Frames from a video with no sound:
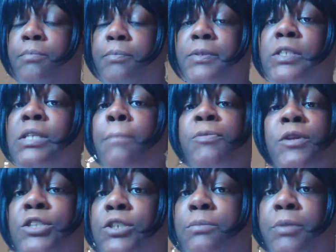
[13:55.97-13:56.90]

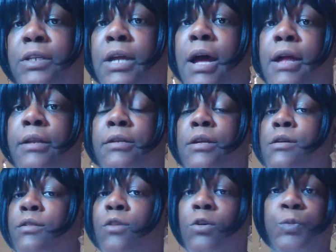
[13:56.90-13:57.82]
Something should be done.
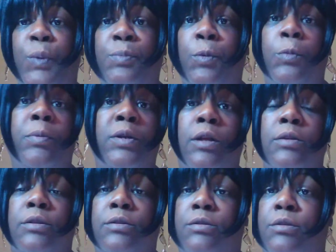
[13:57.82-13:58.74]
Those people
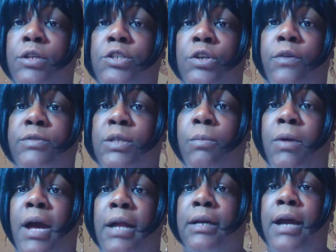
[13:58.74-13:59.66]
deserve some
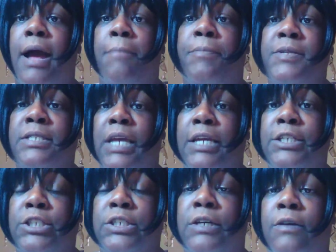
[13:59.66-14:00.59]
kind of
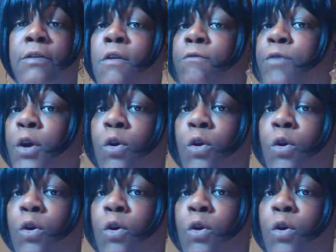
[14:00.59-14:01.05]
compensation for